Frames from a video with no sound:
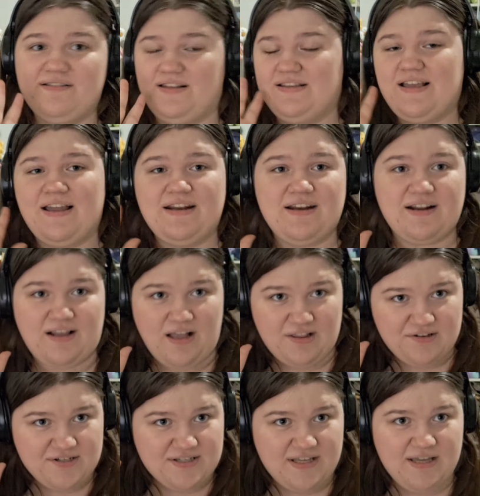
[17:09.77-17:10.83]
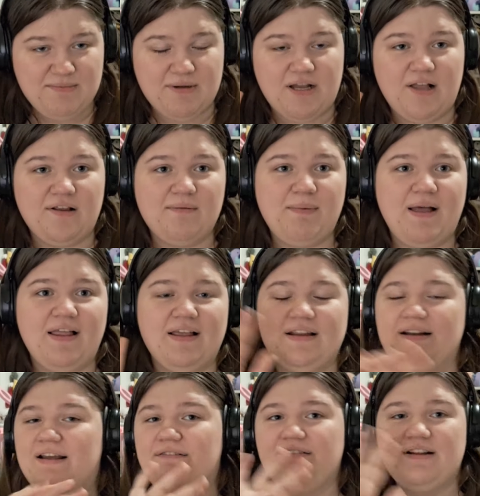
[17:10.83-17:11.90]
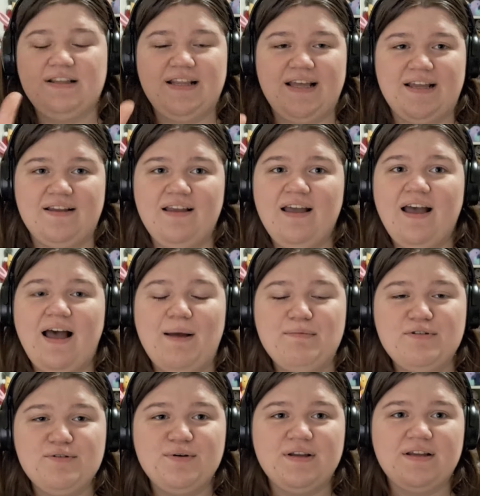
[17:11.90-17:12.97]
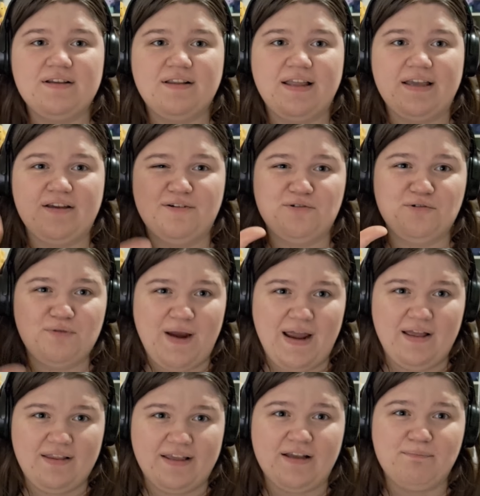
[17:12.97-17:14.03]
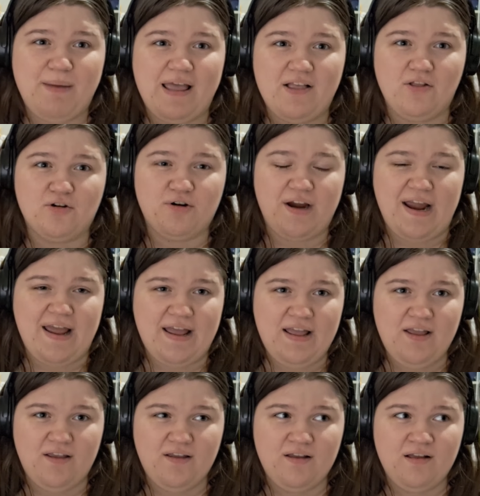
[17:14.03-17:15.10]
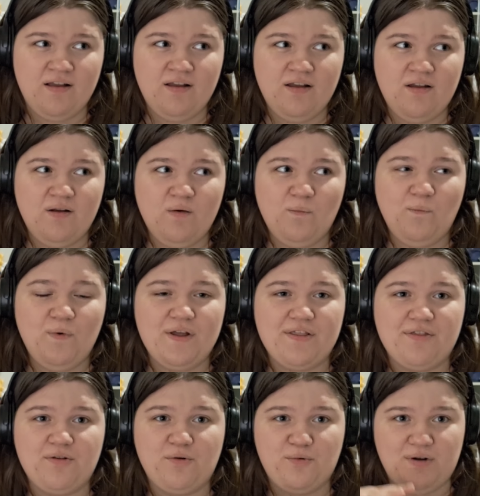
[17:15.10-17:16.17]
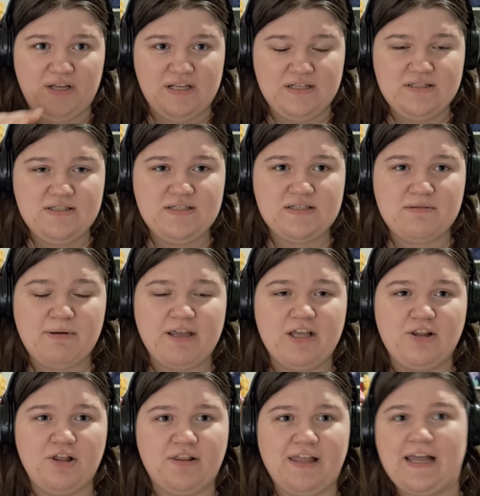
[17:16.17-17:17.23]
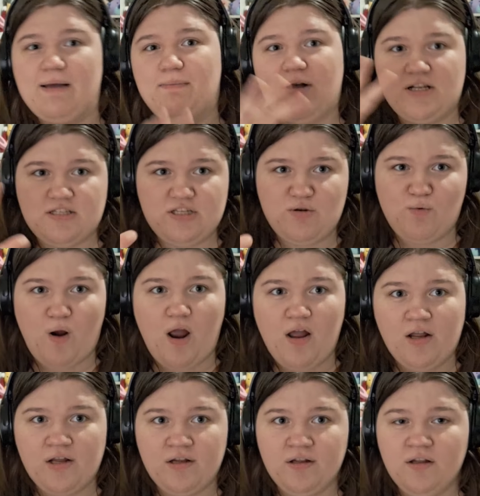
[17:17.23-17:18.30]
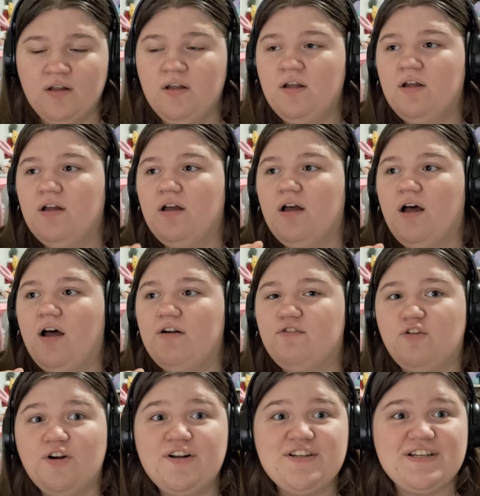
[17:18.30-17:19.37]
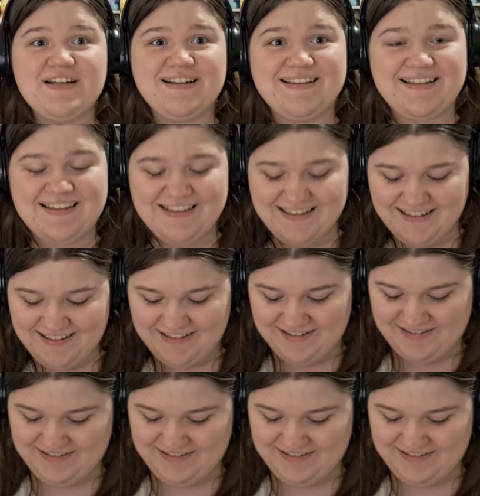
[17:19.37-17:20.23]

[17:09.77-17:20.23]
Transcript: Decided a color scheme, a color palette, and everything. I'm doing like gray, like a pale gray with greens to make it look like a mossy rock. Unfortunately,